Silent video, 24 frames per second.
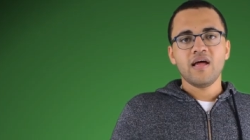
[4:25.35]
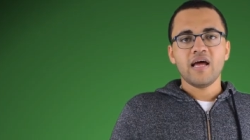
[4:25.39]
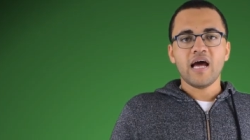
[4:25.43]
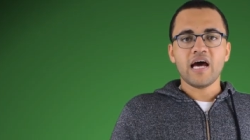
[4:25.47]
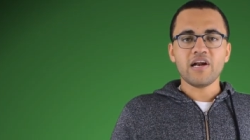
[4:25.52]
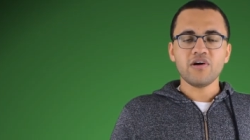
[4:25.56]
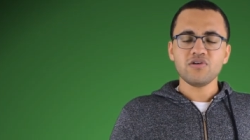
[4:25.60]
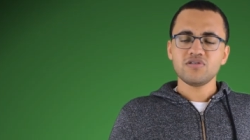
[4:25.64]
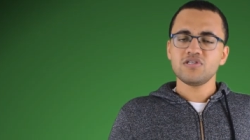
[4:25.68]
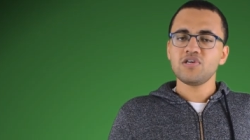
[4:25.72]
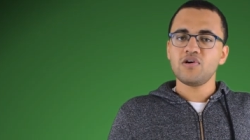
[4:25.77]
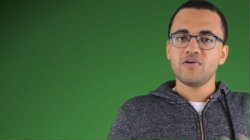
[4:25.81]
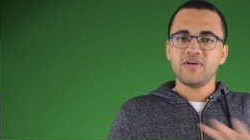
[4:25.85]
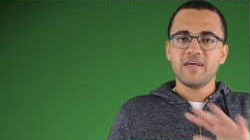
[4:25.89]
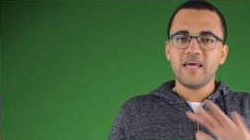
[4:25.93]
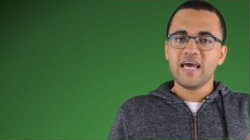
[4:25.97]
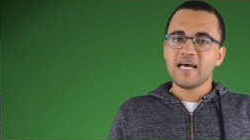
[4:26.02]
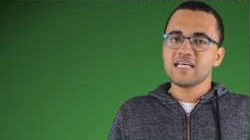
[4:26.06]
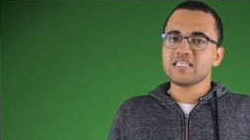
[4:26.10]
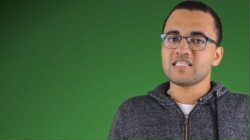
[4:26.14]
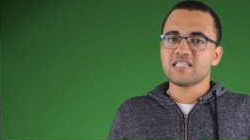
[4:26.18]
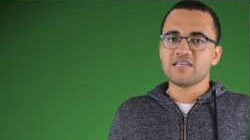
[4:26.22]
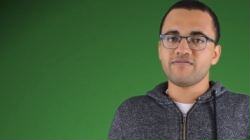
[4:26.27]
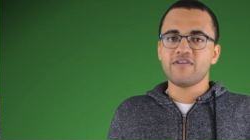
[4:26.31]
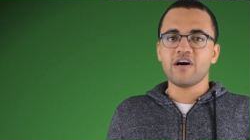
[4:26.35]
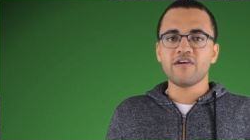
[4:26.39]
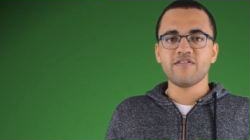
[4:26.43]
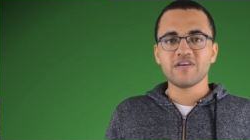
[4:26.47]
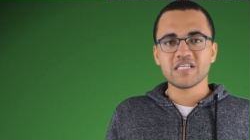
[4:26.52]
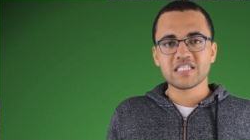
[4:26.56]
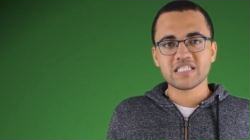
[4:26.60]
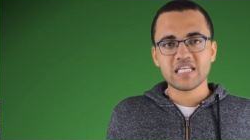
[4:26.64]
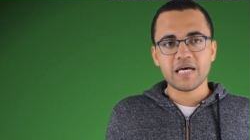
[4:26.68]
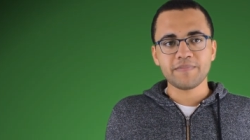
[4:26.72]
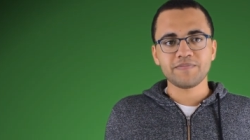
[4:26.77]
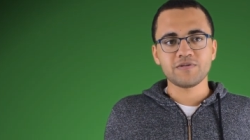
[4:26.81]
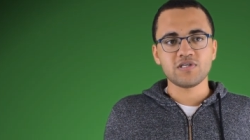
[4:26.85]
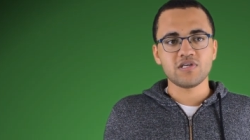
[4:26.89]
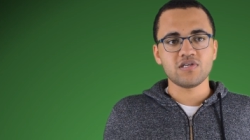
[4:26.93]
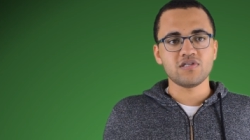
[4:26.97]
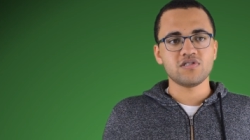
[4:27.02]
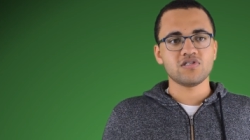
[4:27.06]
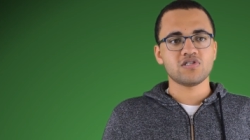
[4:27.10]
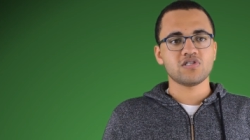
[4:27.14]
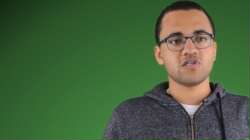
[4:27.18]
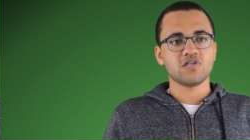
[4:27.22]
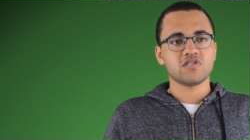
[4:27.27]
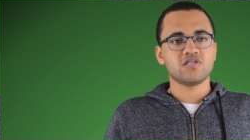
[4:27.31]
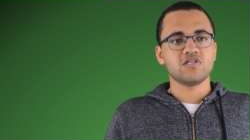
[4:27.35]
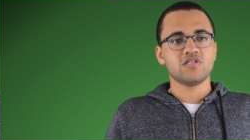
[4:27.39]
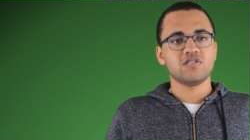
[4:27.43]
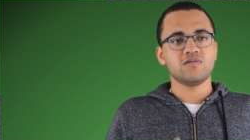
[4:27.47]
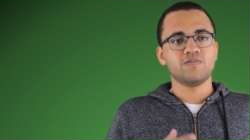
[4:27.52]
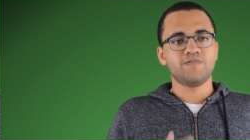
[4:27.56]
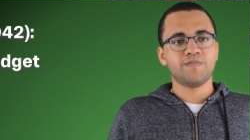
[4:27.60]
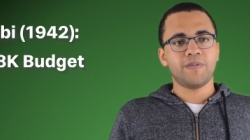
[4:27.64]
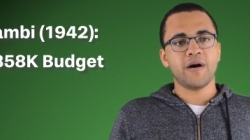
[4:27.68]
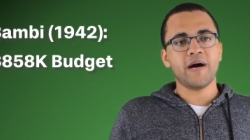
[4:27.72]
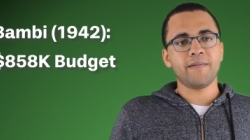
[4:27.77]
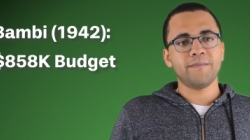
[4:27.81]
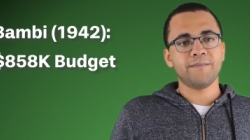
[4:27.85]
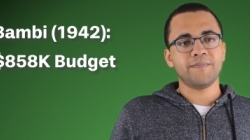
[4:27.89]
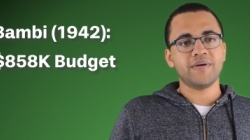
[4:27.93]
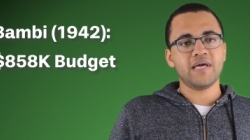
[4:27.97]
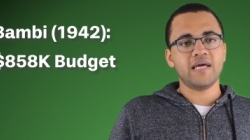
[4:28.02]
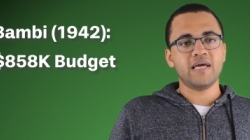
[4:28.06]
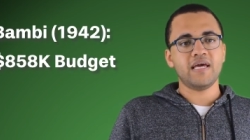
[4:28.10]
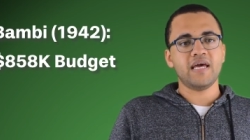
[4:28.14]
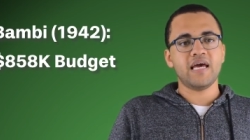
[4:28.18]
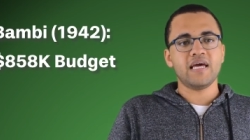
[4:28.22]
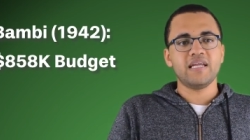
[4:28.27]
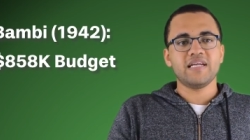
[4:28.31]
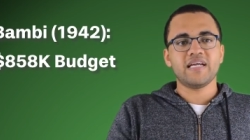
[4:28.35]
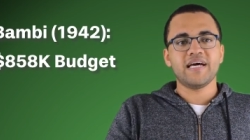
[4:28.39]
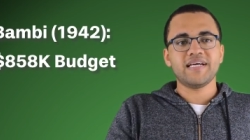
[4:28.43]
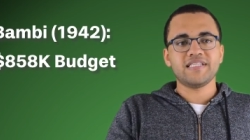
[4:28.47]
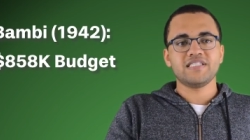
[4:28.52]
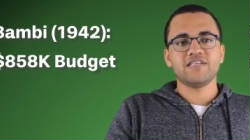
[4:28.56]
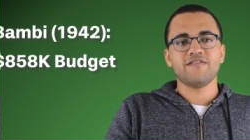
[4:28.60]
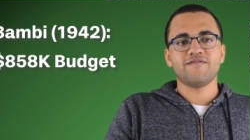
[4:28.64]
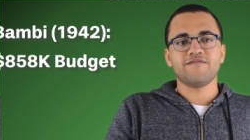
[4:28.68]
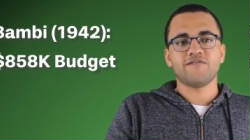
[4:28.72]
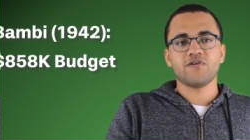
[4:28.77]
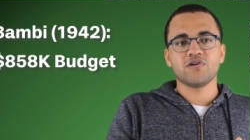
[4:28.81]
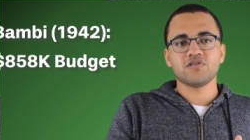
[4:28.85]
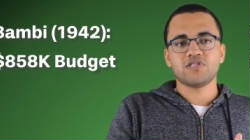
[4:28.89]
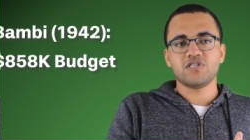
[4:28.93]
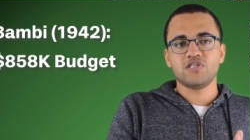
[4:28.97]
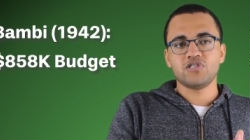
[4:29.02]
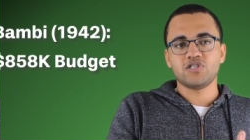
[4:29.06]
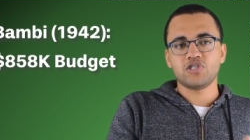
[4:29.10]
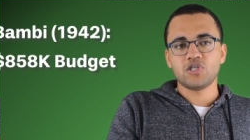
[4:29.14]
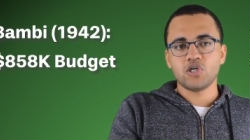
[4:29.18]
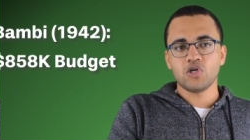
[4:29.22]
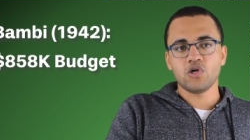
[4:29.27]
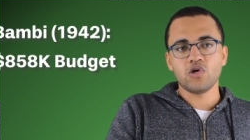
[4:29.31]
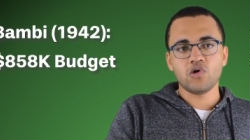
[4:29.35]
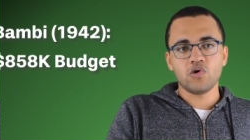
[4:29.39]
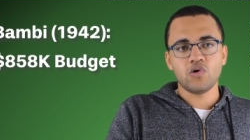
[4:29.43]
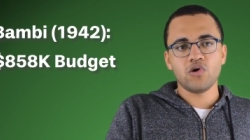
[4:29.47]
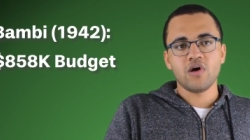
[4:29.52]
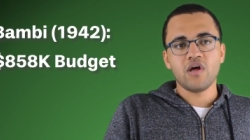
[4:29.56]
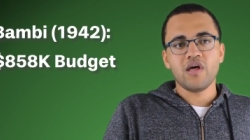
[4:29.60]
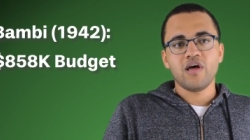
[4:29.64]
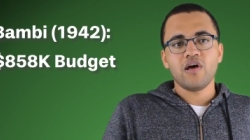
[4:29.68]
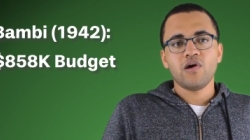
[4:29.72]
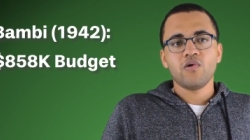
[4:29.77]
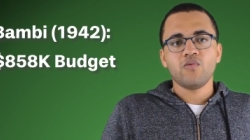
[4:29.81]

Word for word: And also, yes, there are exceptions such as Bambi in 1942,